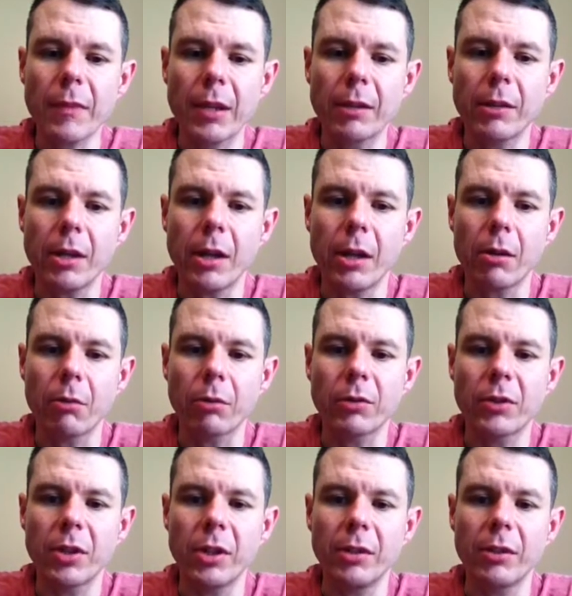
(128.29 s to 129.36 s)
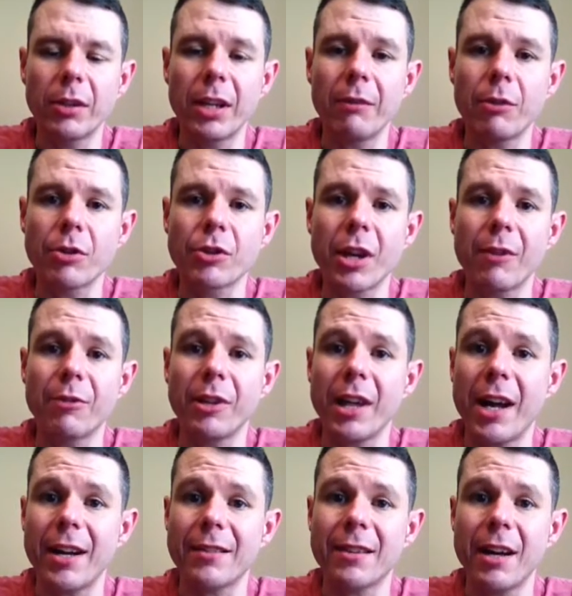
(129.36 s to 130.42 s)
know, to give yourself a
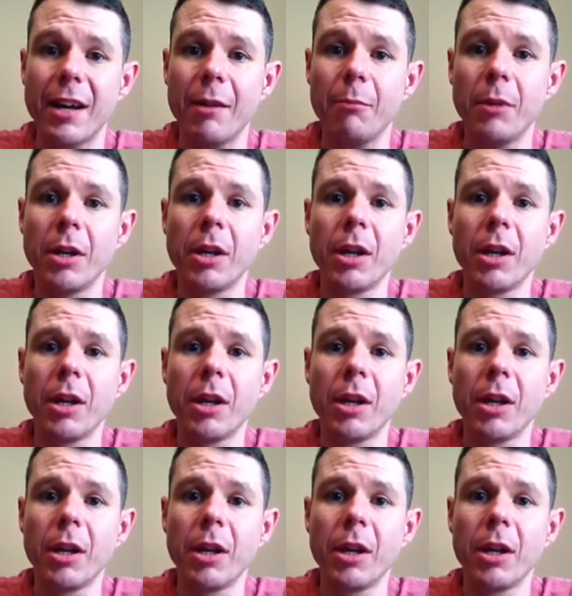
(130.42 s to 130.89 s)
lot of time